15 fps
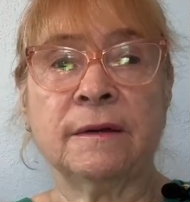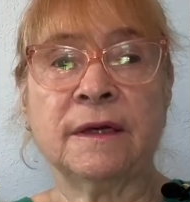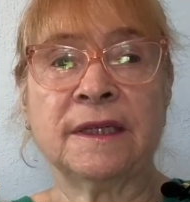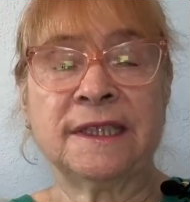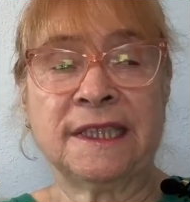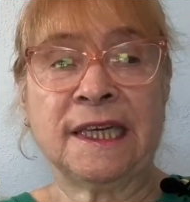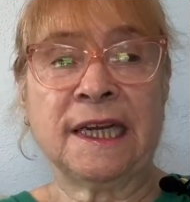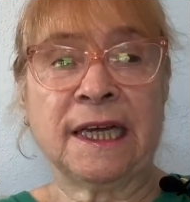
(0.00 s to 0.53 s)

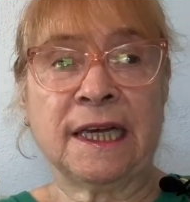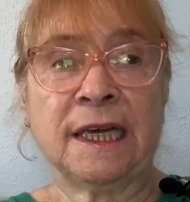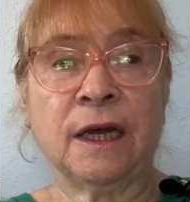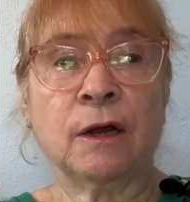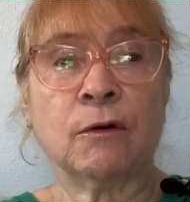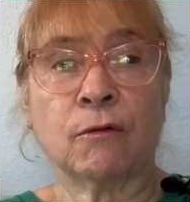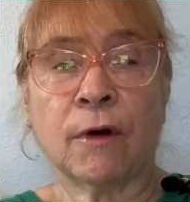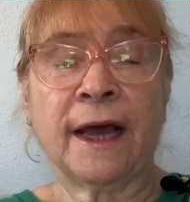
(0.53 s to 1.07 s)
City
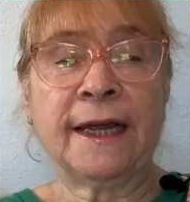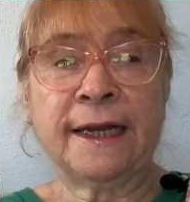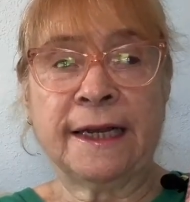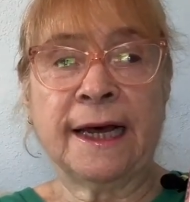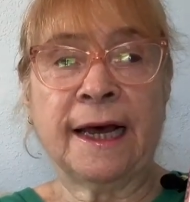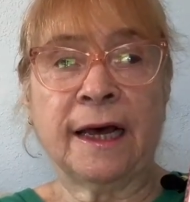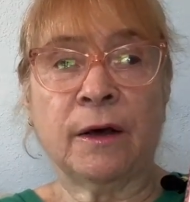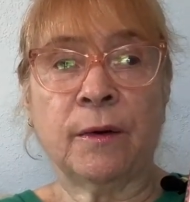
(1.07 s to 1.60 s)
right
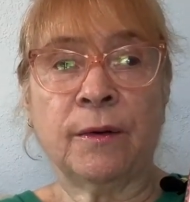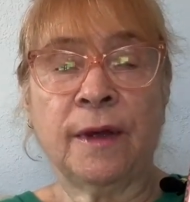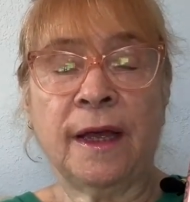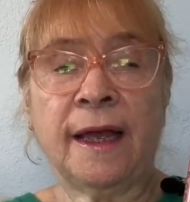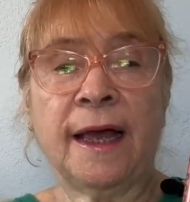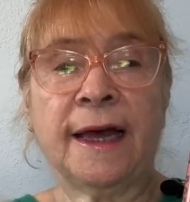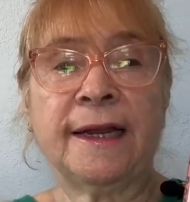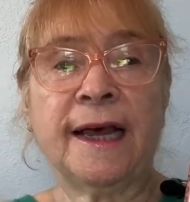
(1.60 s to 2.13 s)
now,
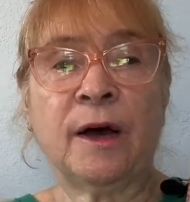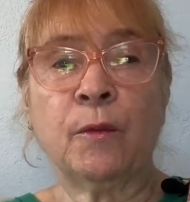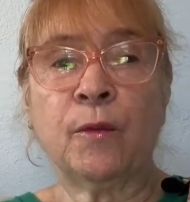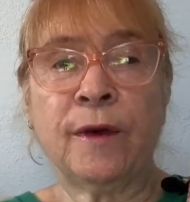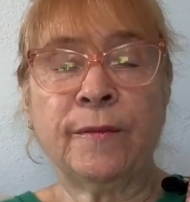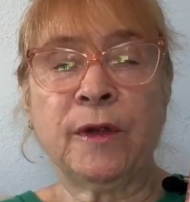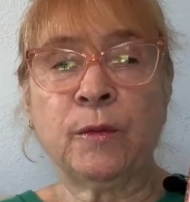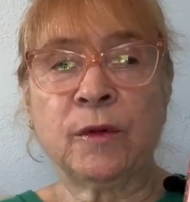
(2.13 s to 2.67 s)
and how
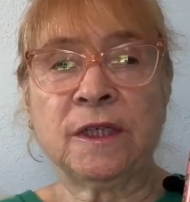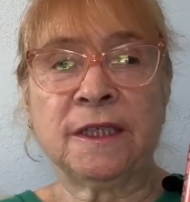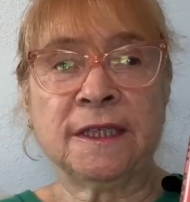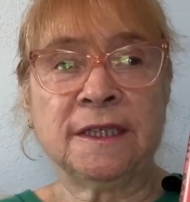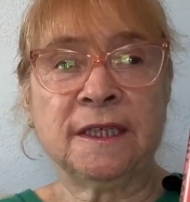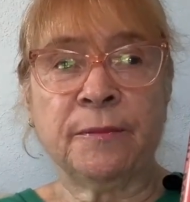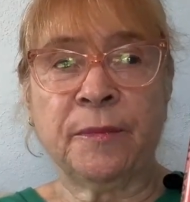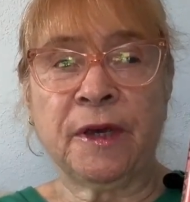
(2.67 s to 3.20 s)
women were
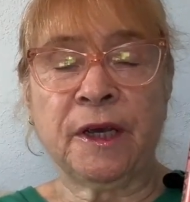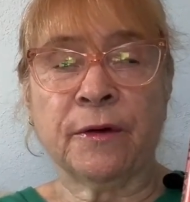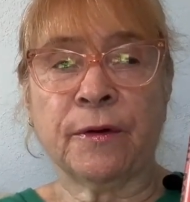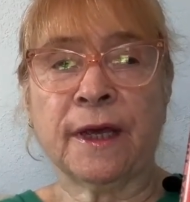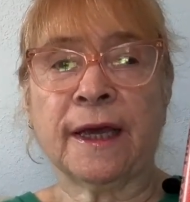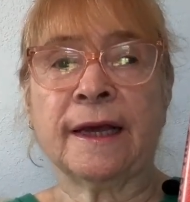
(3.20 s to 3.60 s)
disappearing,